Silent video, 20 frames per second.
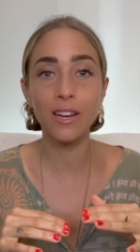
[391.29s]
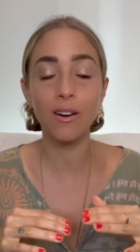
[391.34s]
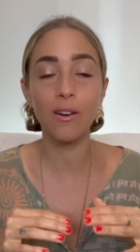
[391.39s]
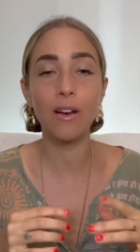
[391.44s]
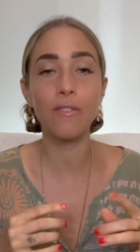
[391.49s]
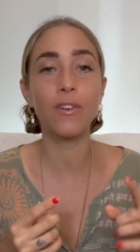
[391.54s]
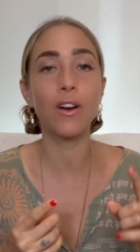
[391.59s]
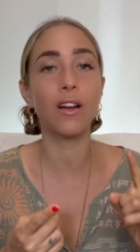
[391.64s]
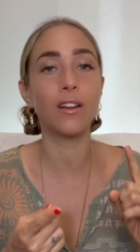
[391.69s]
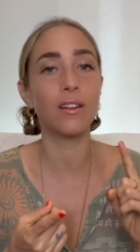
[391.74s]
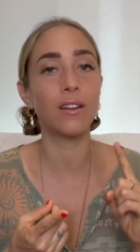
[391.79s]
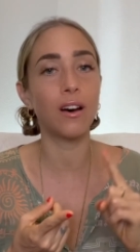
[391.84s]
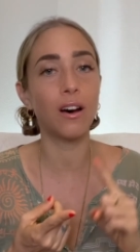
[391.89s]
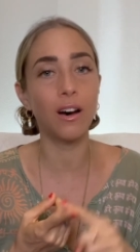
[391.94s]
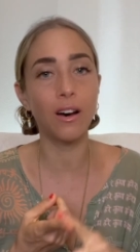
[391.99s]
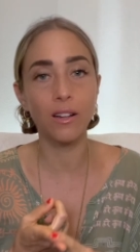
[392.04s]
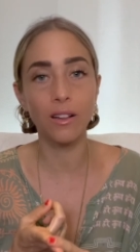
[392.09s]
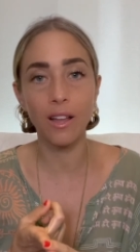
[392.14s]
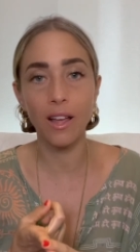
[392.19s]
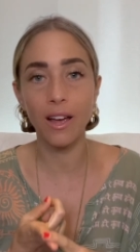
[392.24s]
I've got an
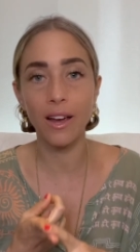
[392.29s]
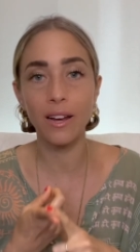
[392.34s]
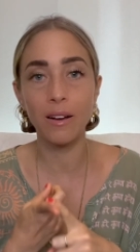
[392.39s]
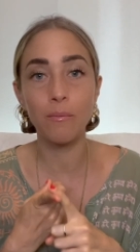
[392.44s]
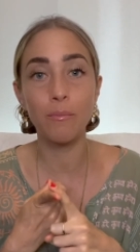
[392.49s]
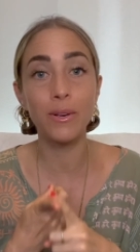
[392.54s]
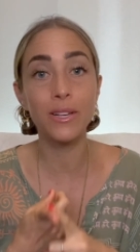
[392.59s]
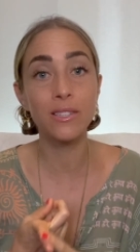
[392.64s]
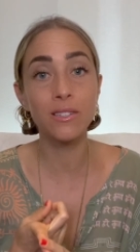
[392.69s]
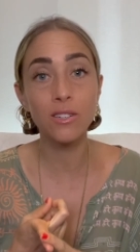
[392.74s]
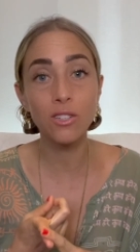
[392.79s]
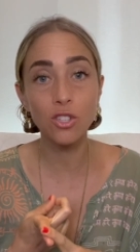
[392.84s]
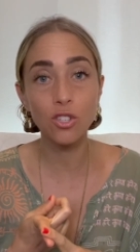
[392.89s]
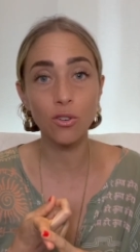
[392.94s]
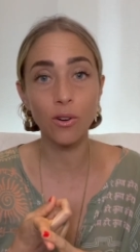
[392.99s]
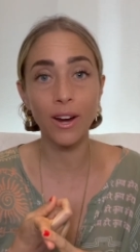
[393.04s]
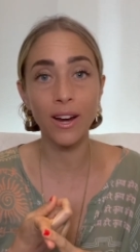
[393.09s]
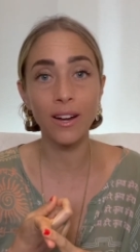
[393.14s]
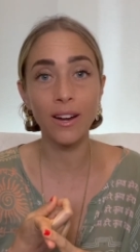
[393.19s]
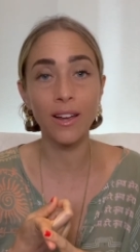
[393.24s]
online business
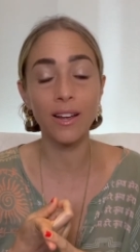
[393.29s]
training.